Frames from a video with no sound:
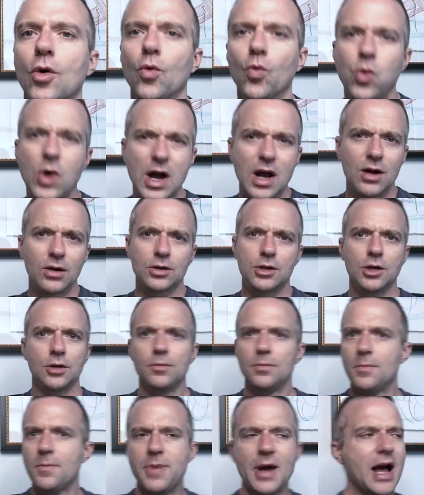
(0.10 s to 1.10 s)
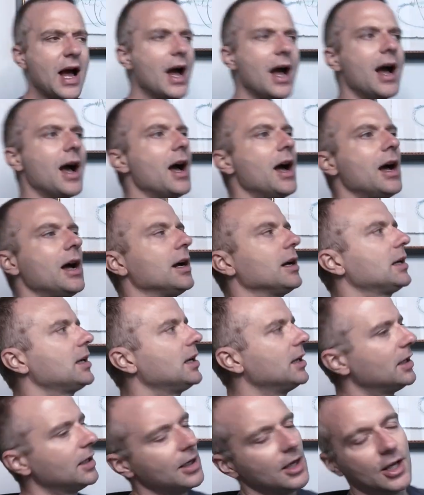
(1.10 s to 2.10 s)
Welcome back
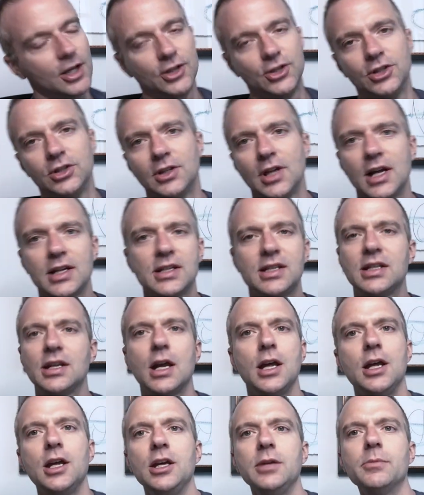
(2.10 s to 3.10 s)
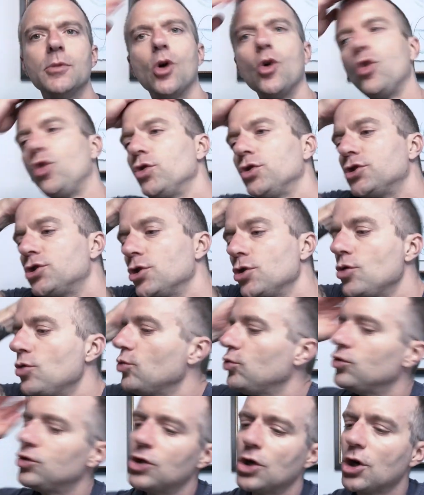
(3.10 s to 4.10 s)
to that same old
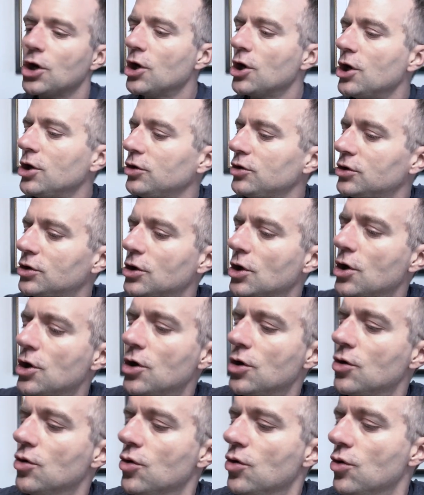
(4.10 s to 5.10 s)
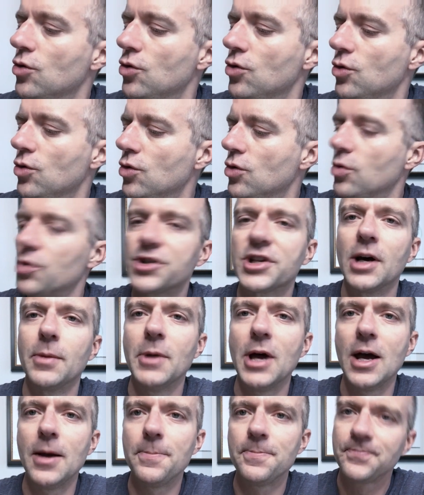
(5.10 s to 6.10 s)
do do do do do do. What's up,
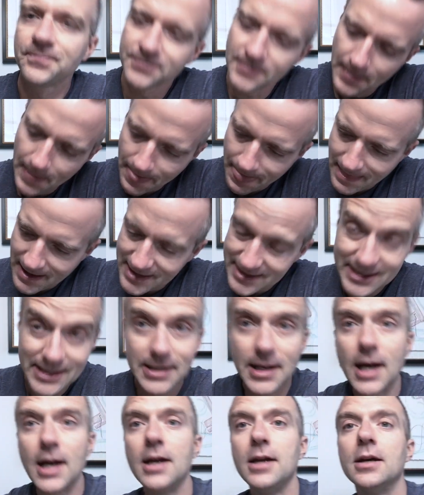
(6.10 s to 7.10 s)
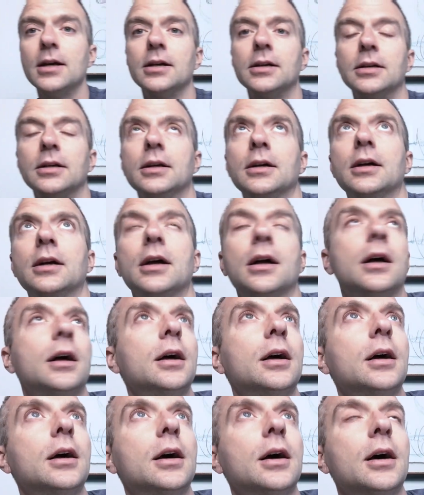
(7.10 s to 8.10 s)
man? Today,
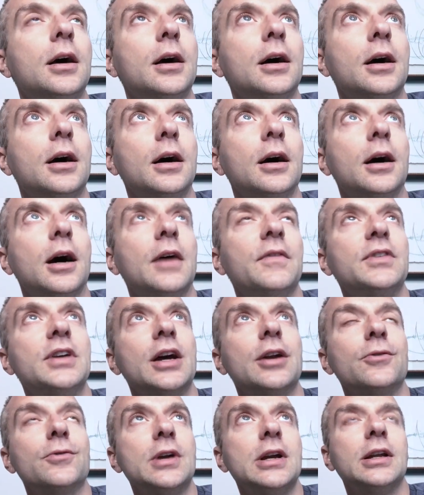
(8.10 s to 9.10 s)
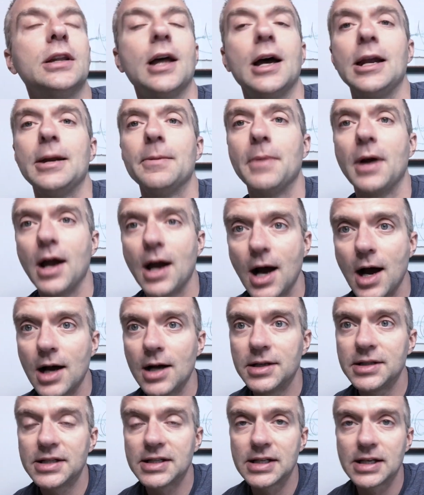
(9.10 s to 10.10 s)
I've got a ring light in my
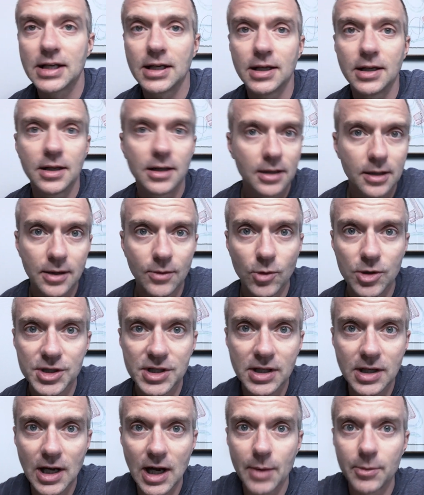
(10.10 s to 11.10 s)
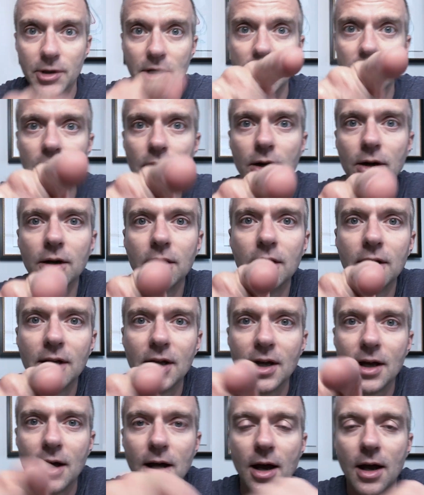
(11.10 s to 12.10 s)
eyes. Where's the camera? Here.
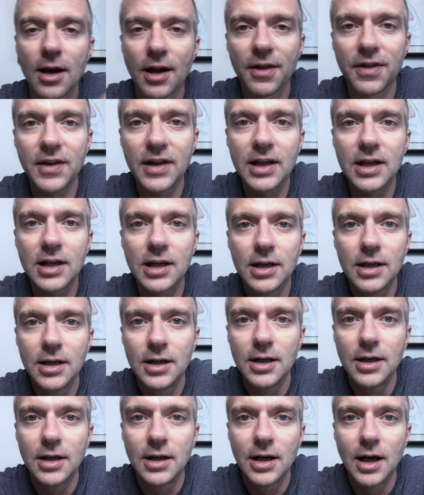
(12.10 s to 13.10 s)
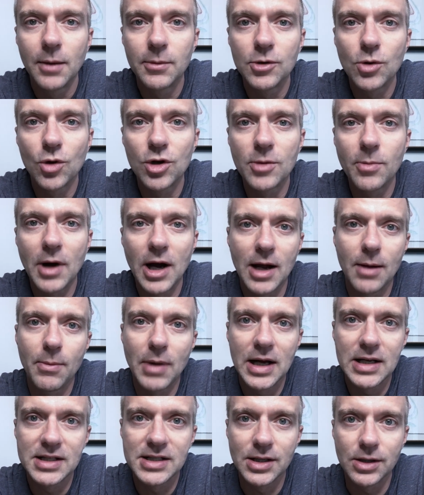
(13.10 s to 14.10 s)
And I think I'm going to buy a
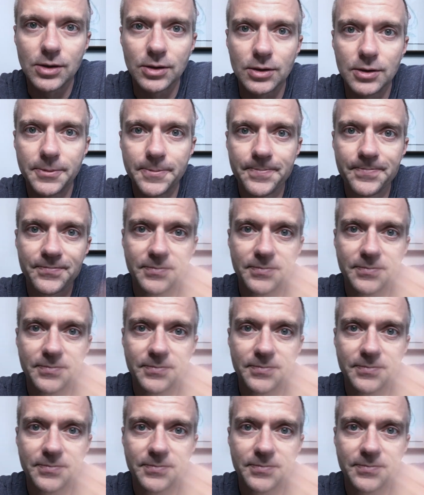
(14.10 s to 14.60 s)
bicycle.